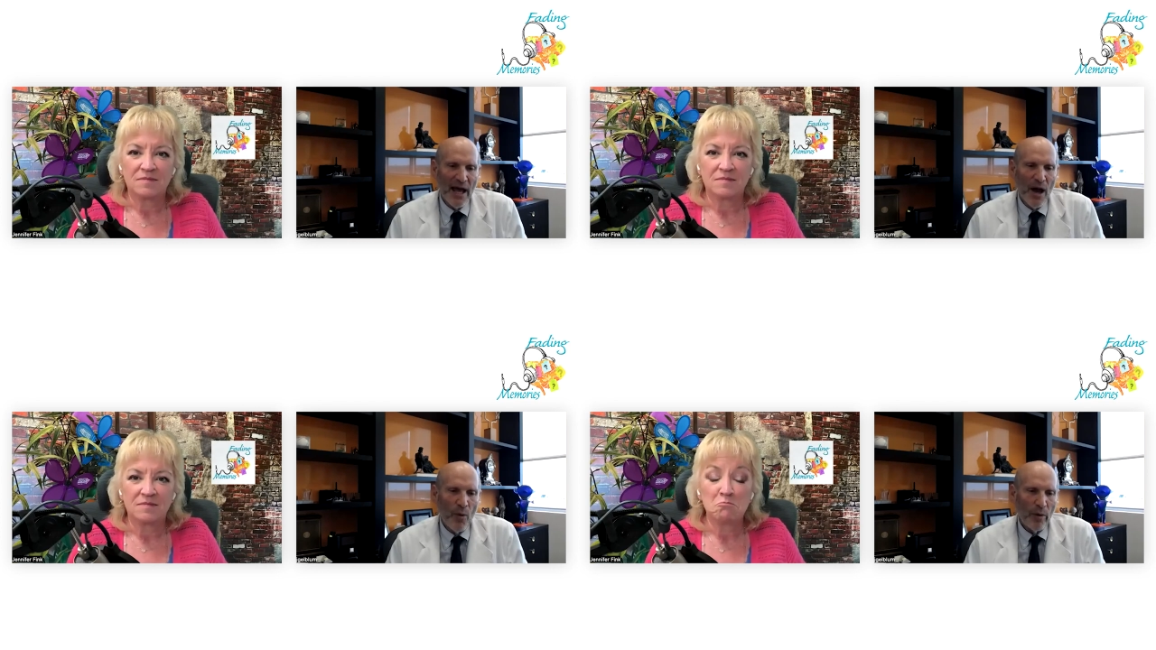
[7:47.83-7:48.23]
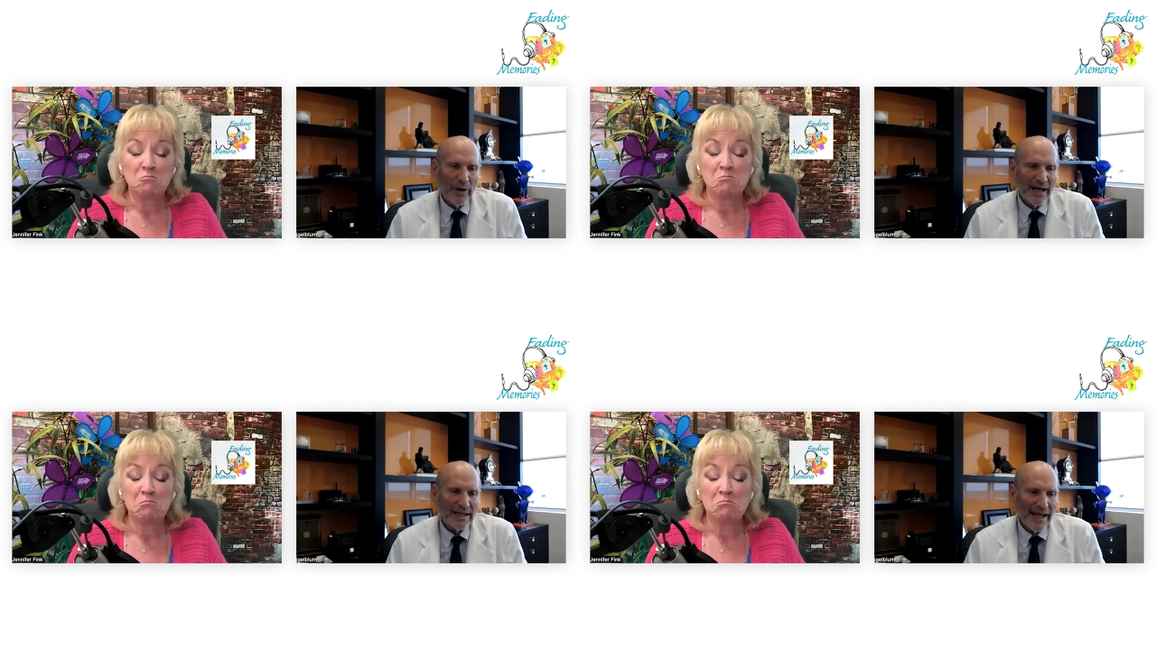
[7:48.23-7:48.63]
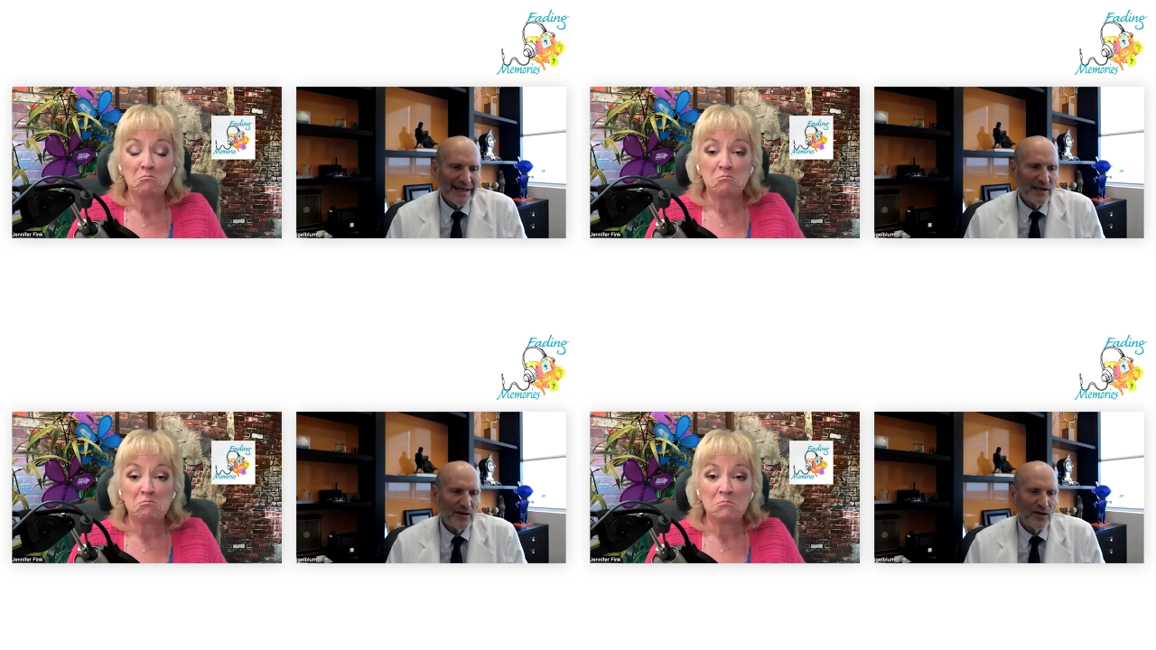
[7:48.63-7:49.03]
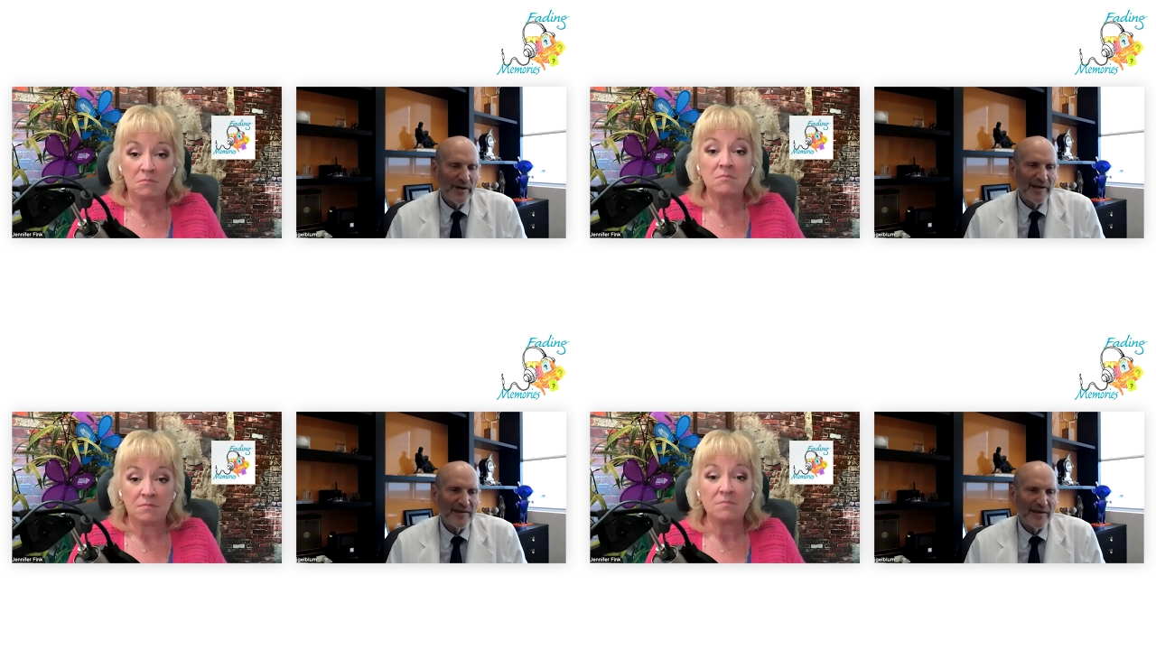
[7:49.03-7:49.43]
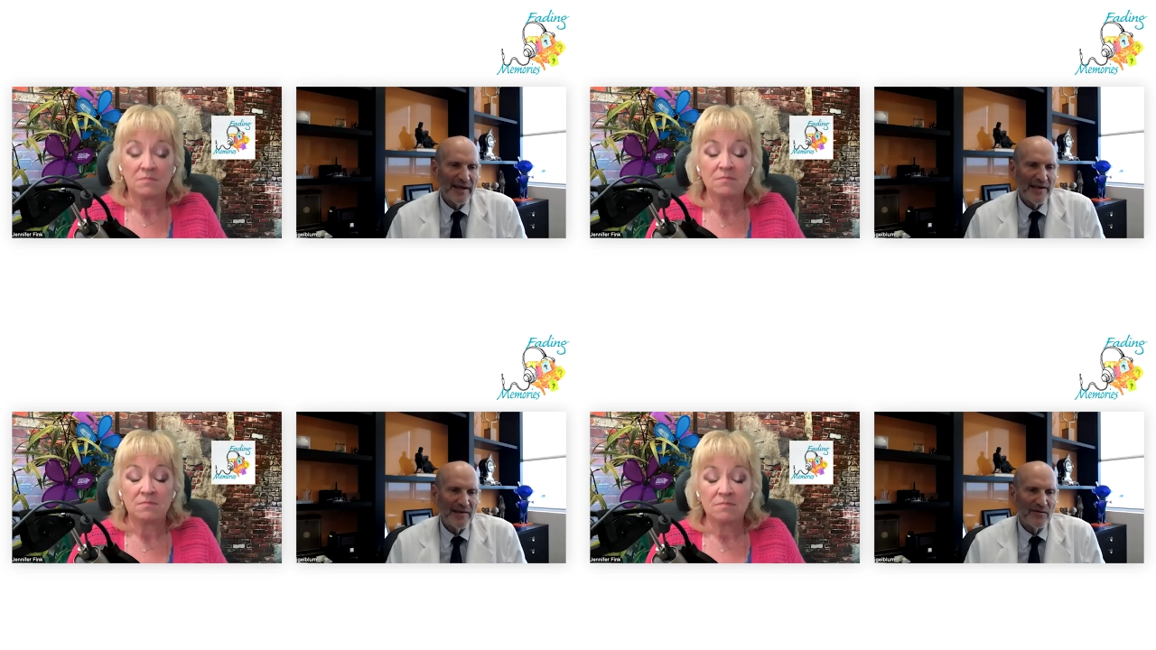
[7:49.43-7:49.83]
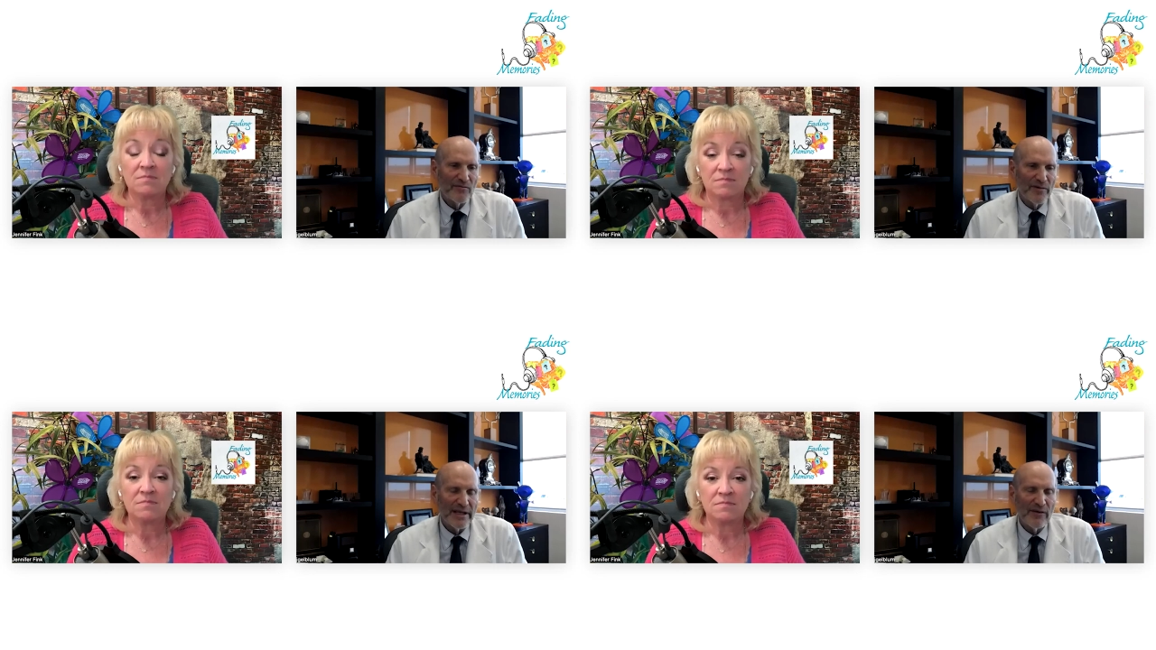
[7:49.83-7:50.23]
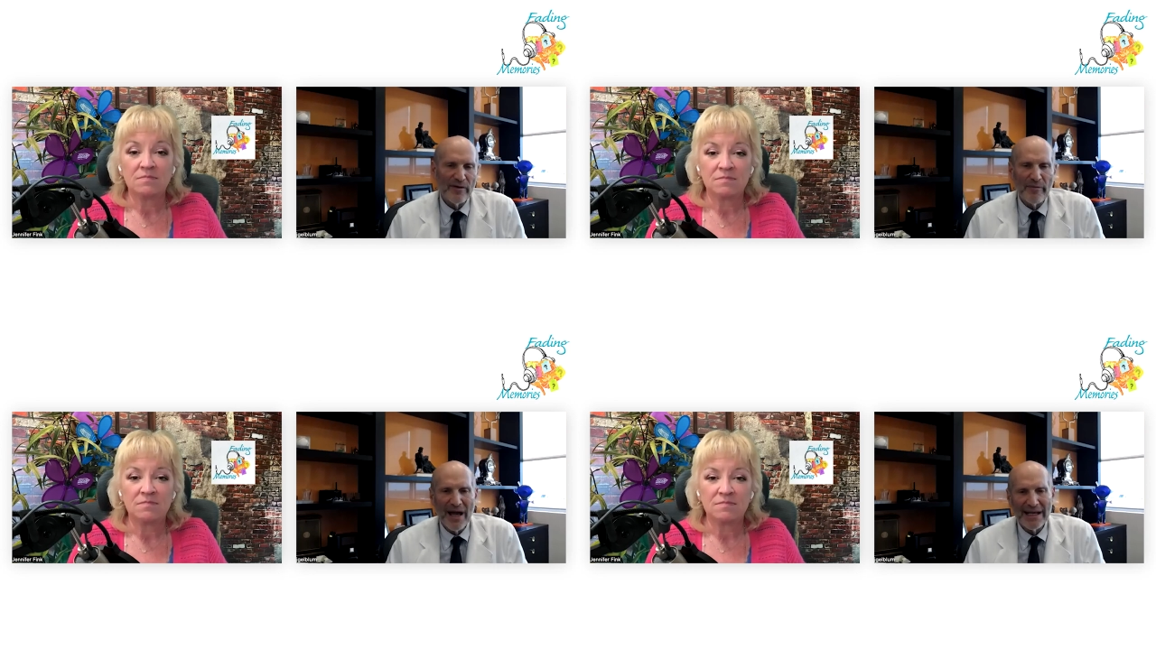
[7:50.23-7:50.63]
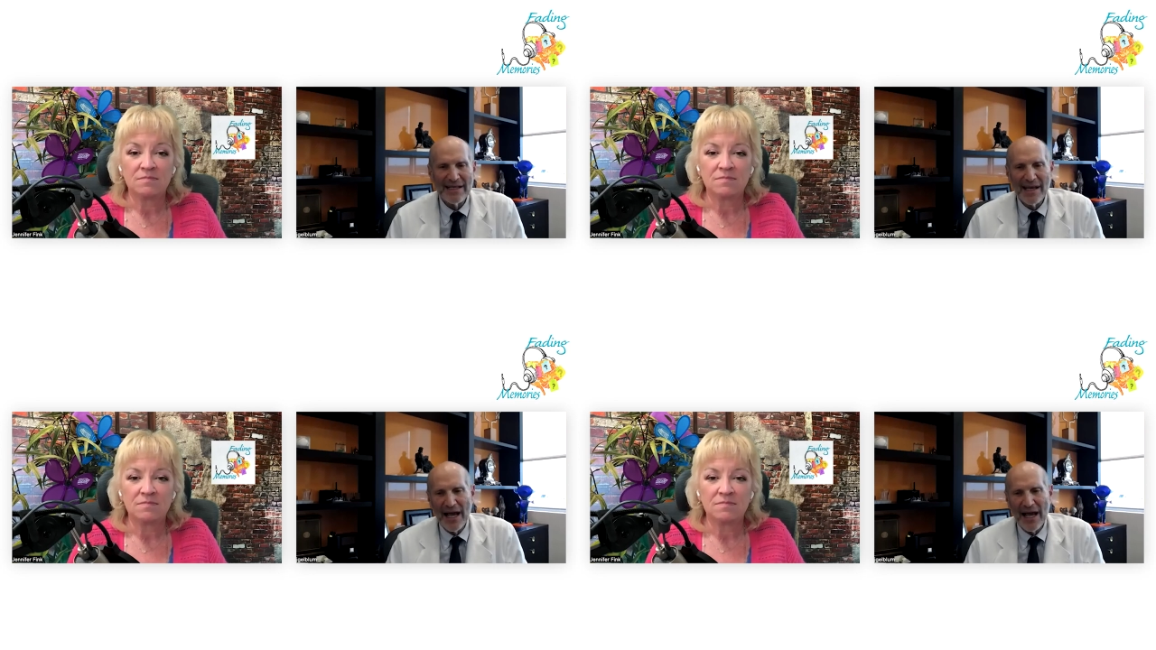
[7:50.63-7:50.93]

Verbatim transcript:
Speaker 1: But what I'd like to do is is really remind